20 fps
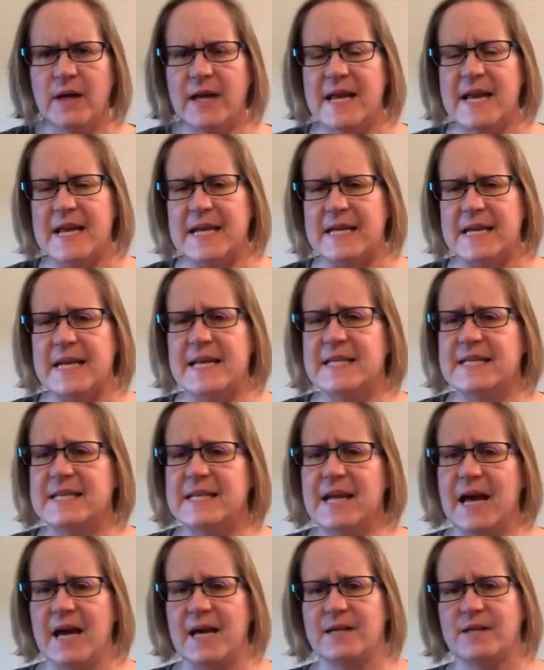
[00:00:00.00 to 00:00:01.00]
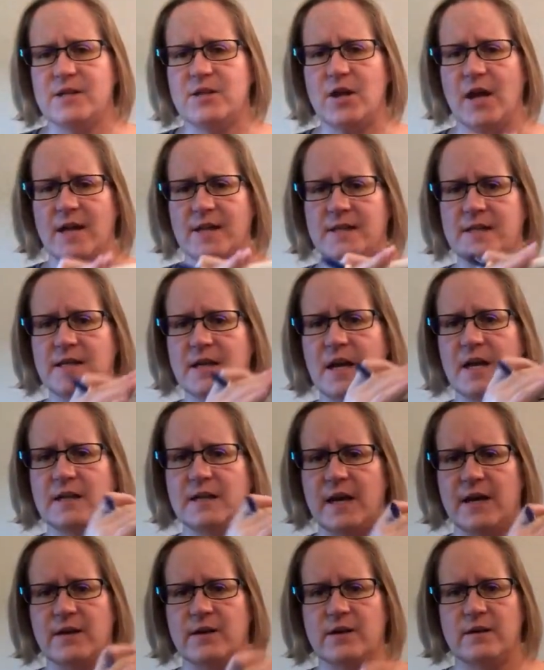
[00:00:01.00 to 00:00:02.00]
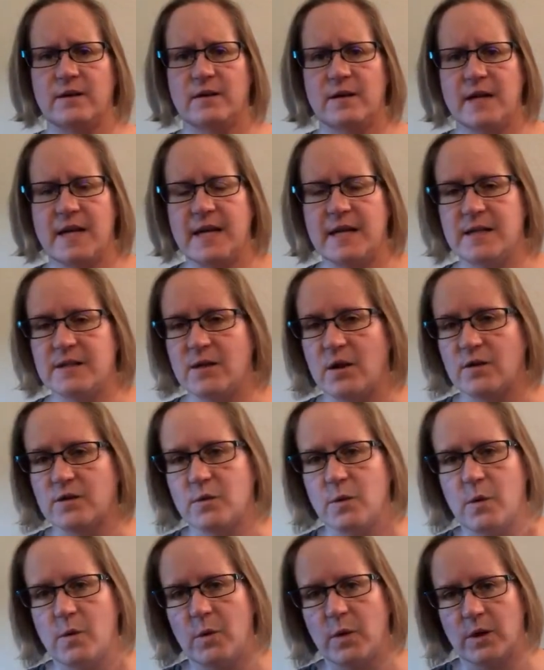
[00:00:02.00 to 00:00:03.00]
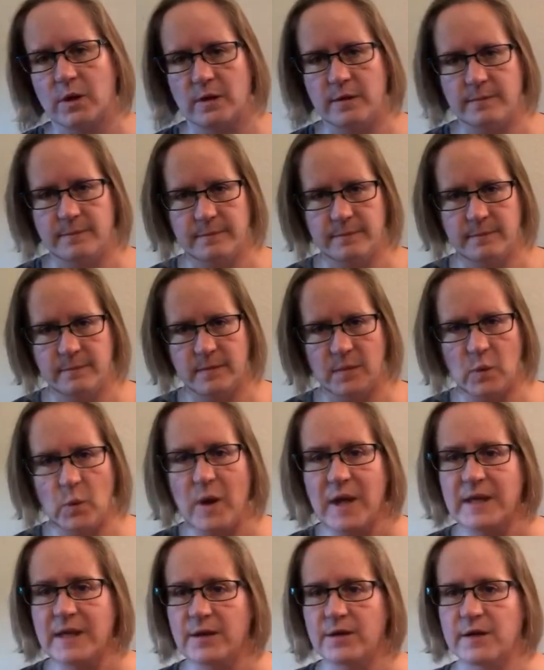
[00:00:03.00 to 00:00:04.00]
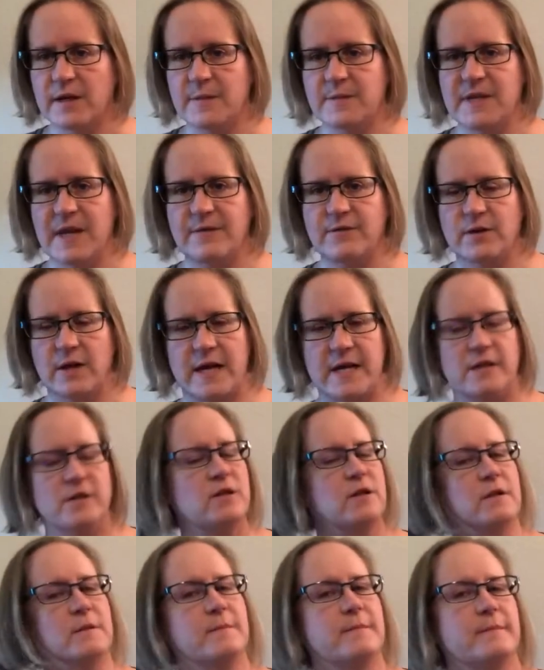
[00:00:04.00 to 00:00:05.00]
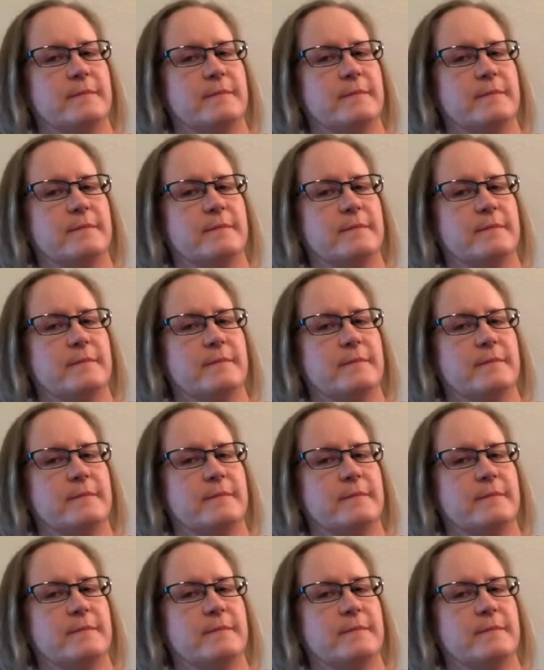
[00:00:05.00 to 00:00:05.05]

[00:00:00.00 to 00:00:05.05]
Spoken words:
It is not just a letter. It is also a word. What letter comes after H?